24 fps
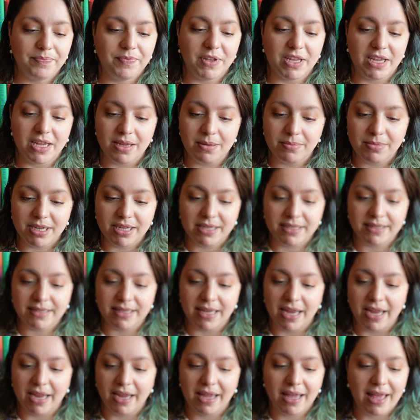Nehemia's
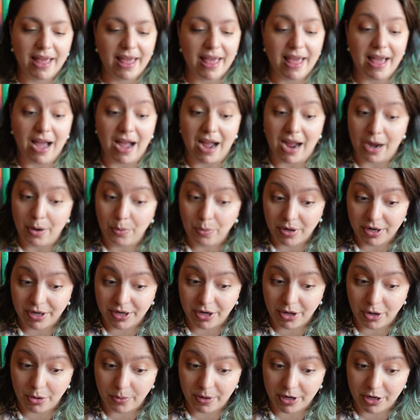like, I want to
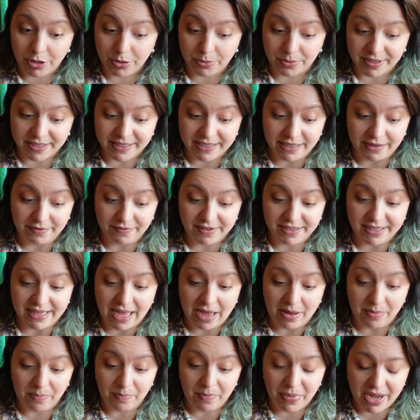know where you received
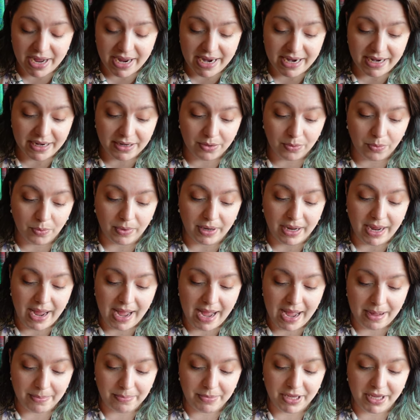that bite, what
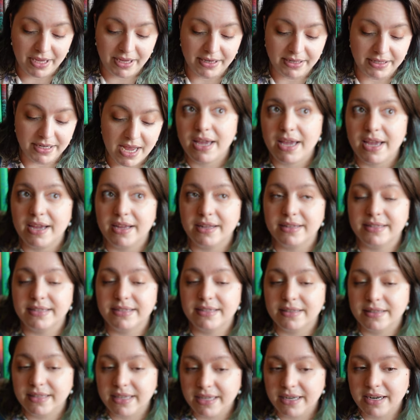happened. And
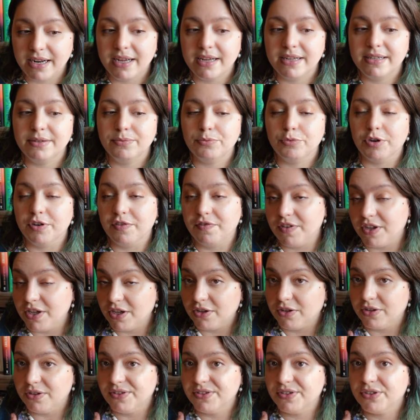Celaena
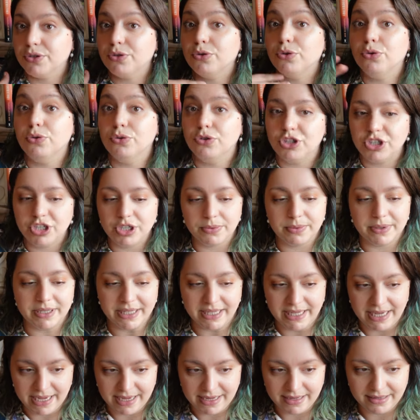reveals who she
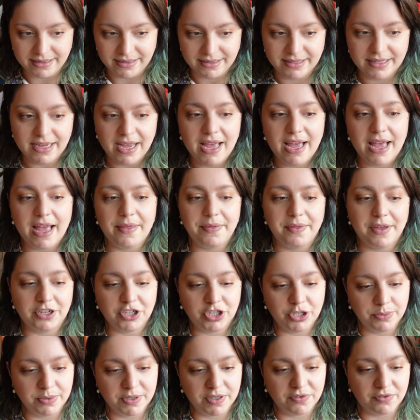really is and that
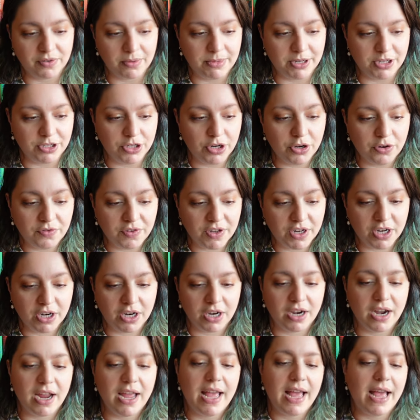she was from
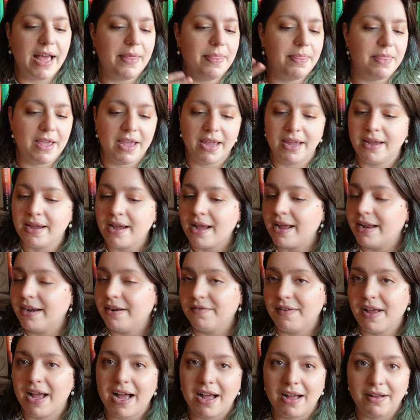Endovier and they kind
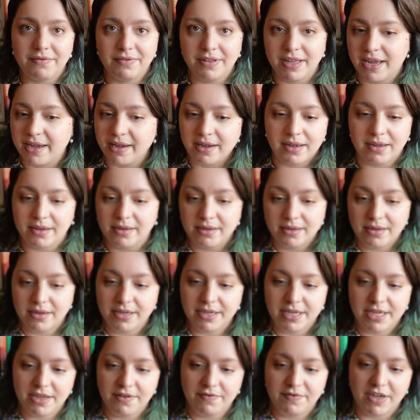of have like a,
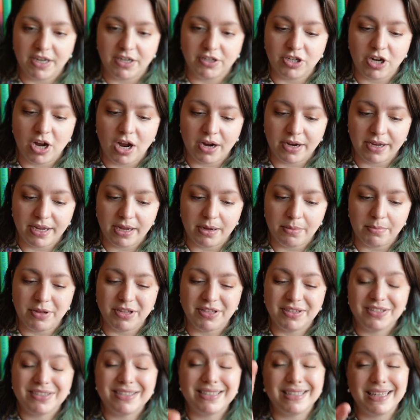an evening talking.
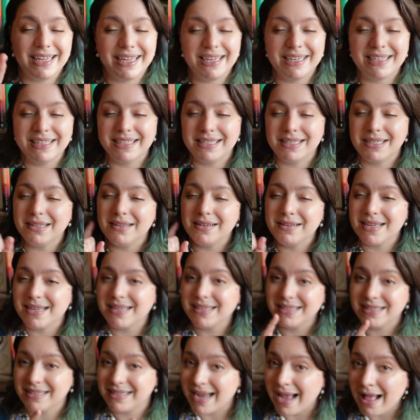But Celaena still
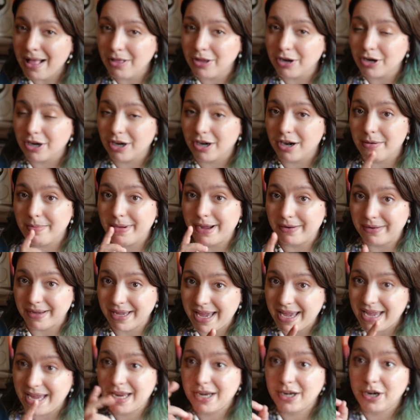doesn't tell her about
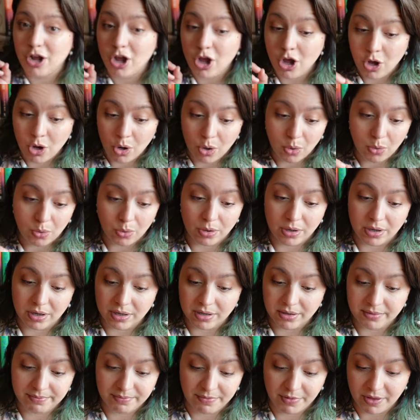Cain
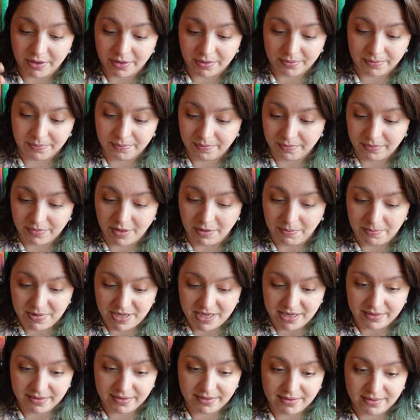or the the
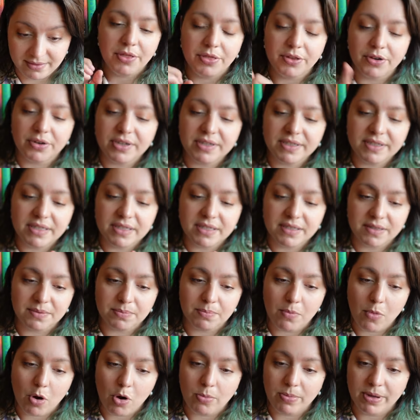beast. There is this
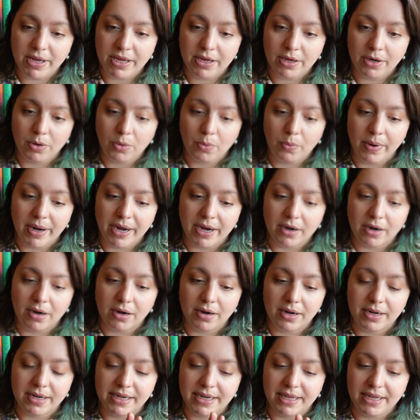moment
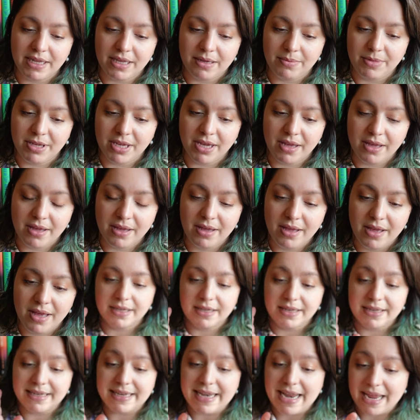where Nehemia
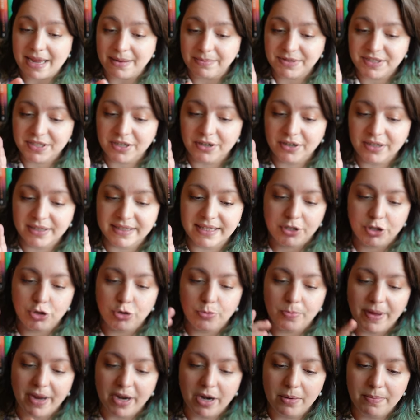names her as you
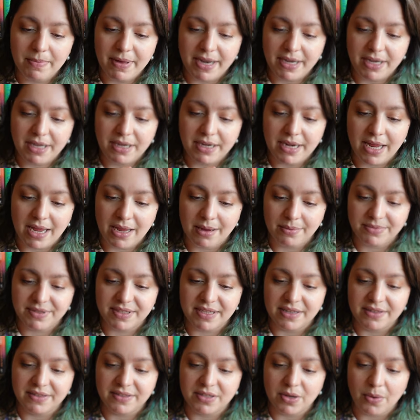bear many names
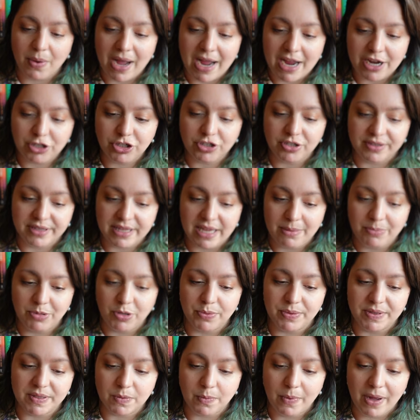and so I shall name
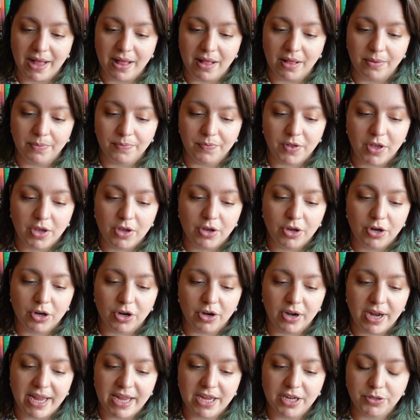you as well.
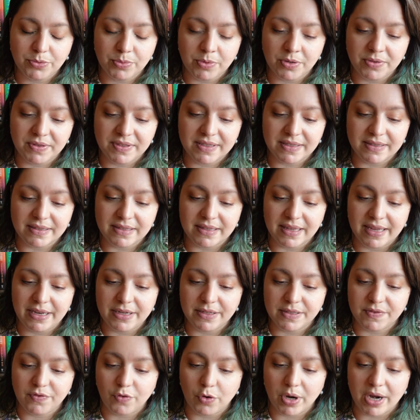Her hand rose to
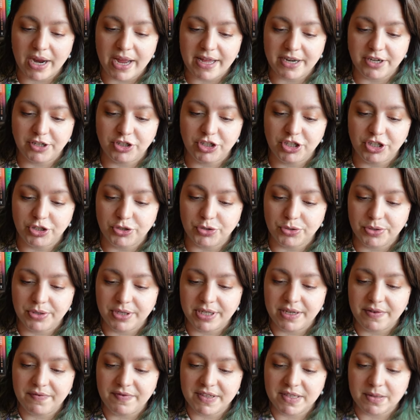Celaena's forehead and she drew an
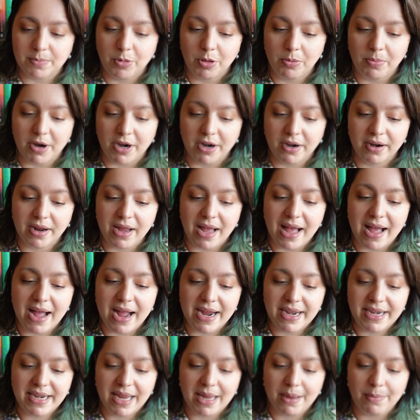invisible mark.
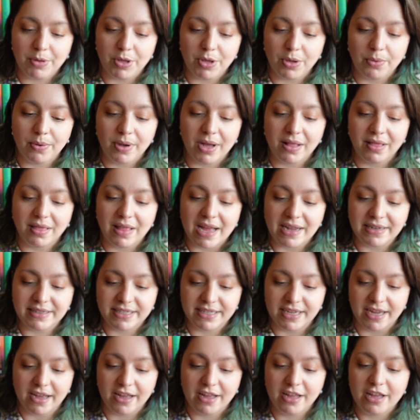I name you
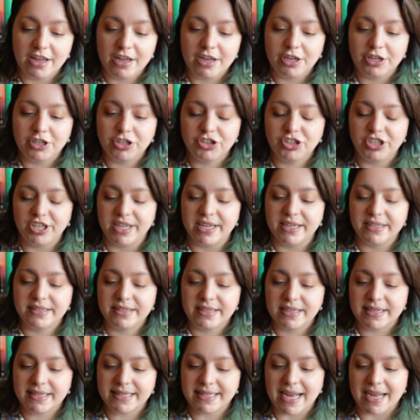Elentiya. She kissed
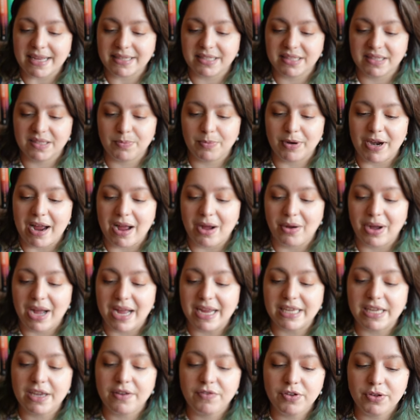the assassin's brow. I
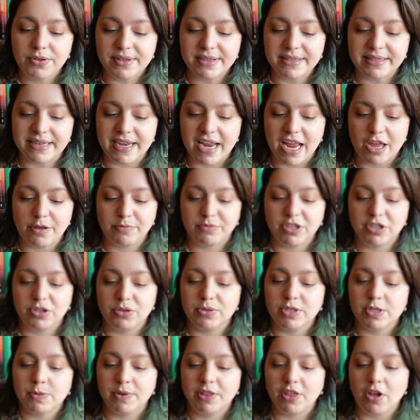give you this name to
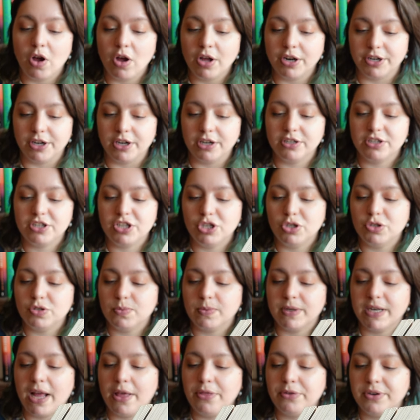use with honor, to use
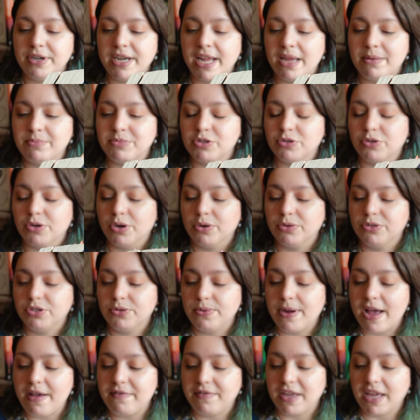when other names grow too
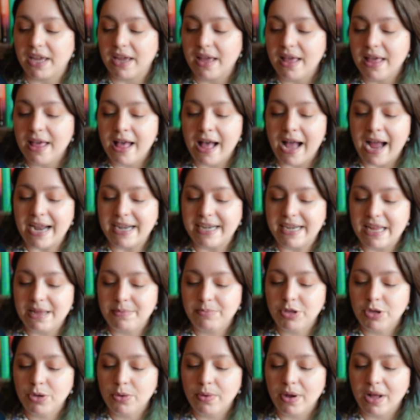heavy. I name
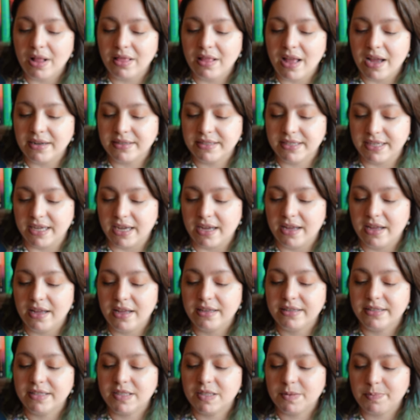you Elentiya,
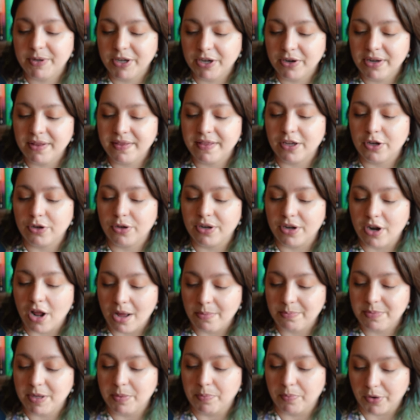spirit that could
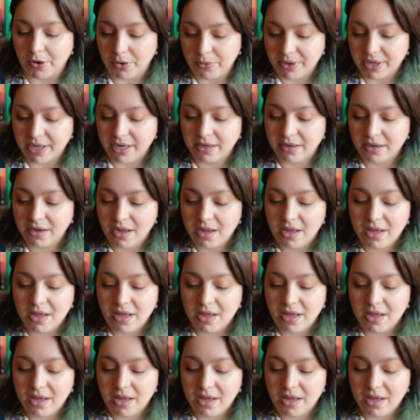not be broken.